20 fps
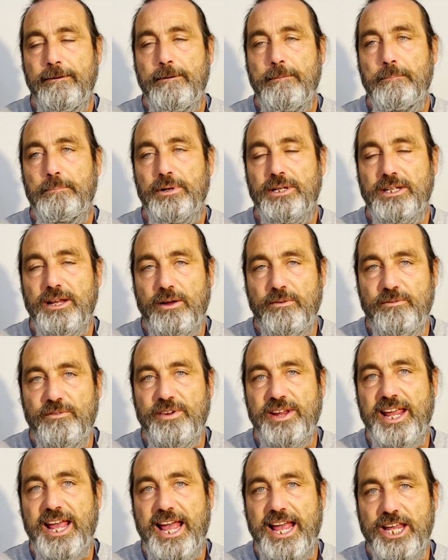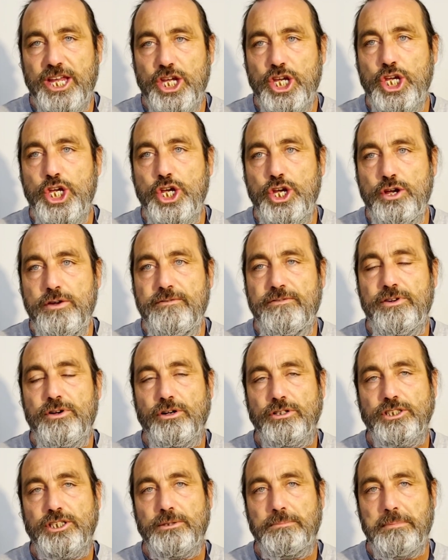But don't forget, you've
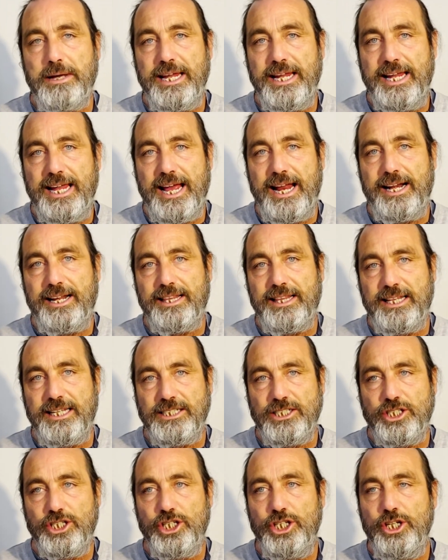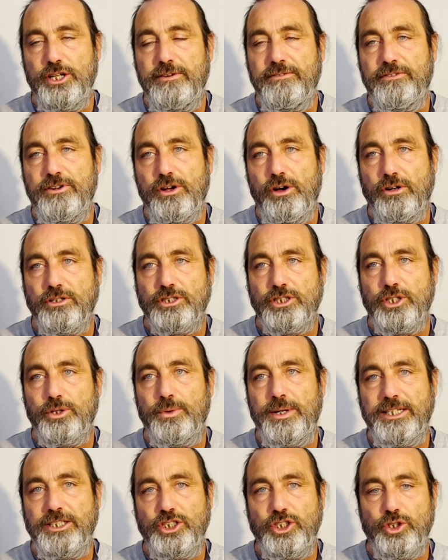got to make out of this. You've got
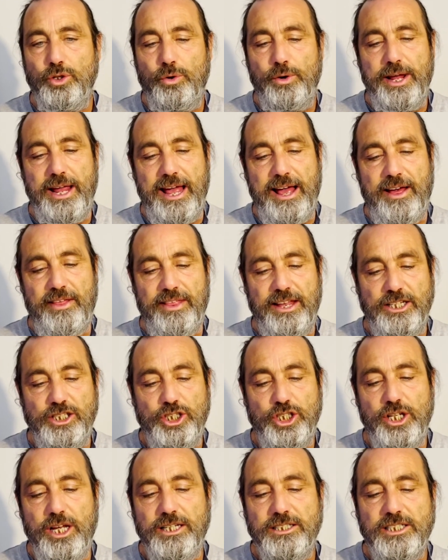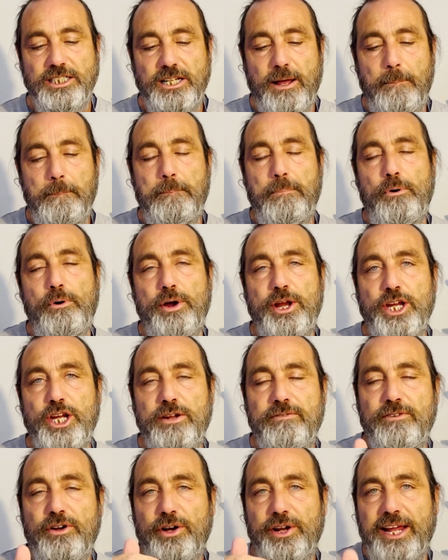to enjoy out of this. At some point,
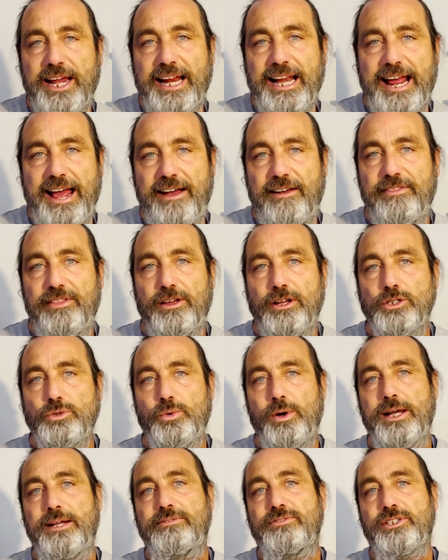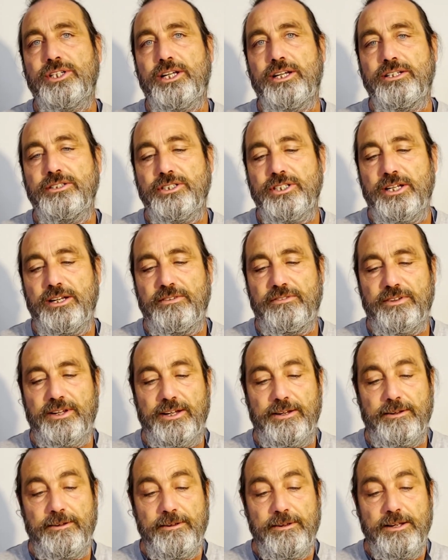you've got to get out in those waves and go surfing.
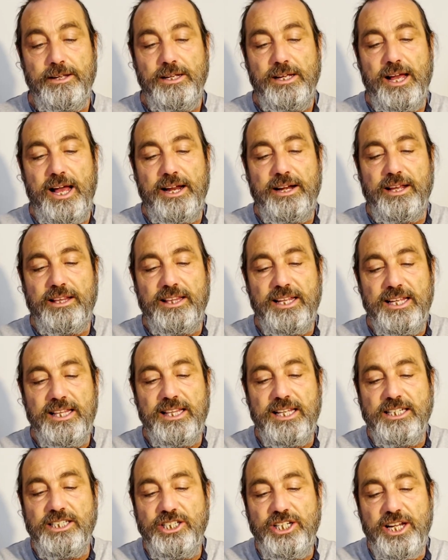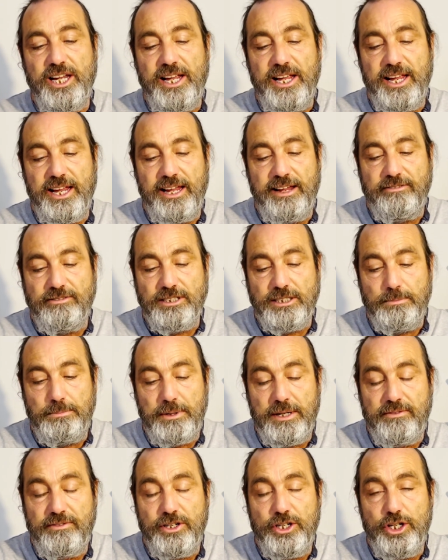And I think this year here is a
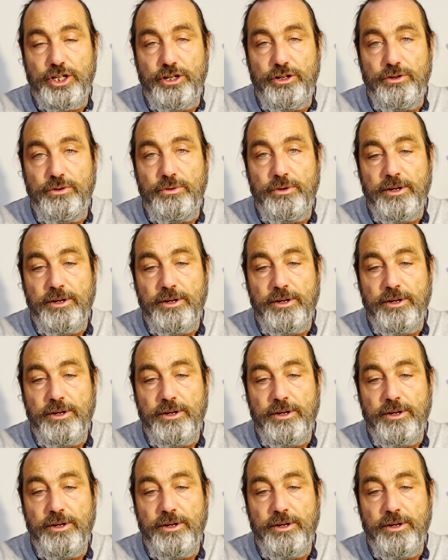bit of a new